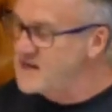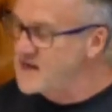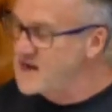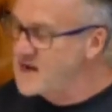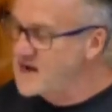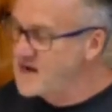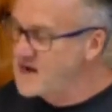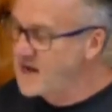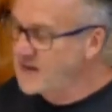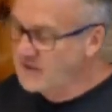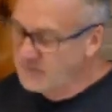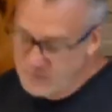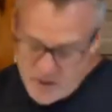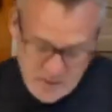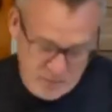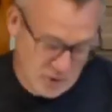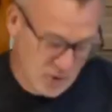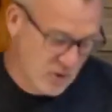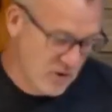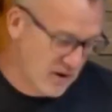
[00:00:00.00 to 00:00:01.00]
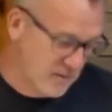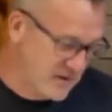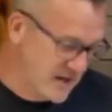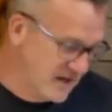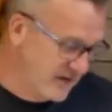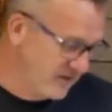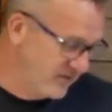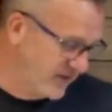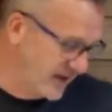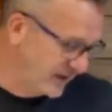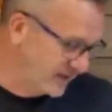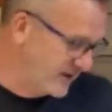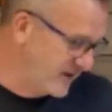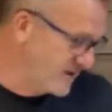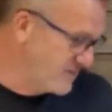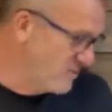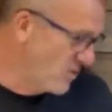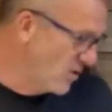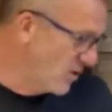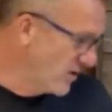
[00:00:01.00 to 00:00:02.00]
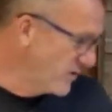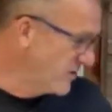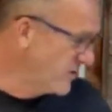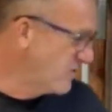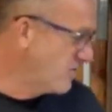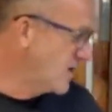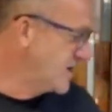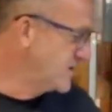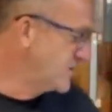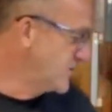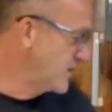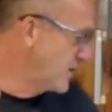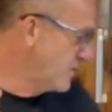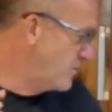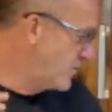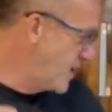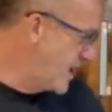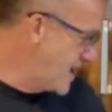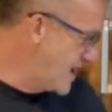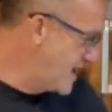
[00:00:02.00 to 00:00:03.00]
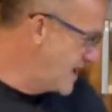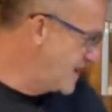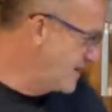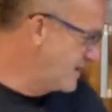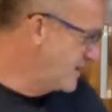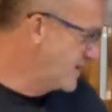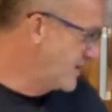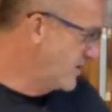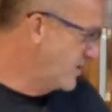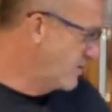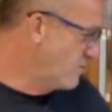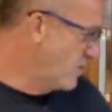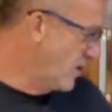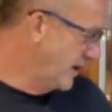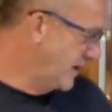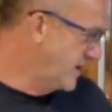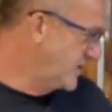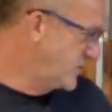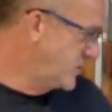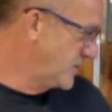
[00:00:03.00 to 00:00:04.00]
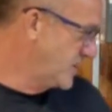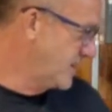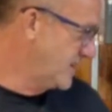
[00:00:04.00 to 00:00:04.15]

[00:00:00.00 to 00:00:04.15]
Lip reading: I love people who are being evicted more than the ones who can pay their mortgage.